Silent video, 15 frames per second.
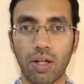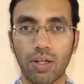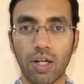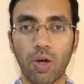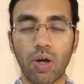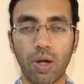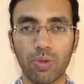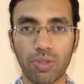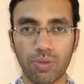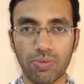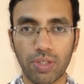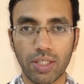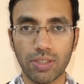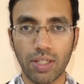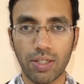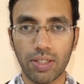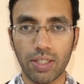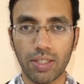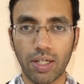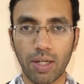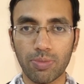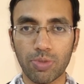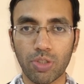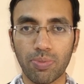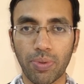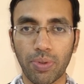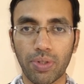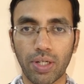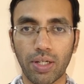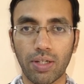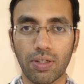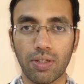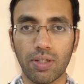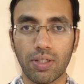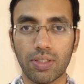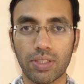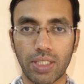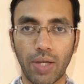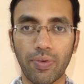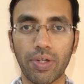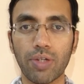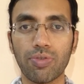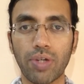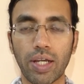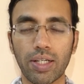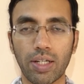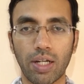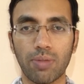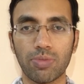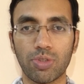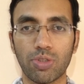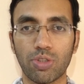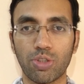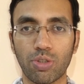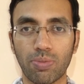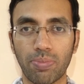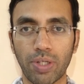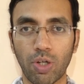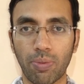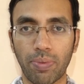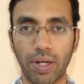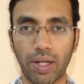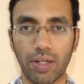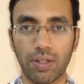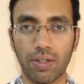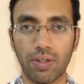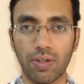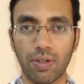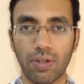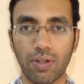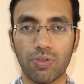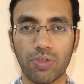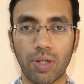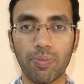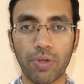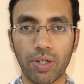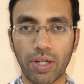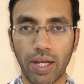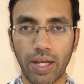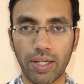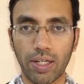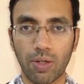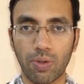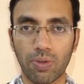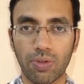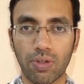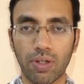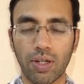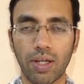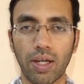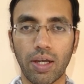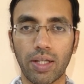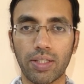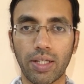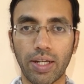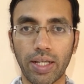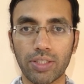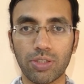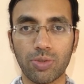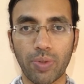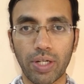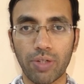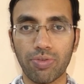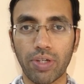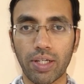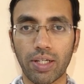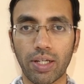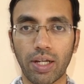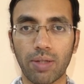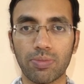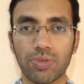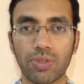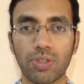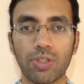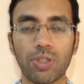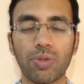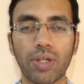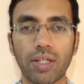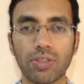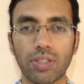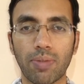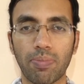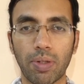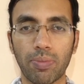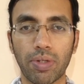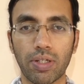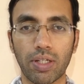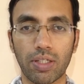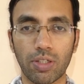Now out of these 100 grams of protein, 75 grams should be obtained from your diet alone and the rest 25 grams you can supplement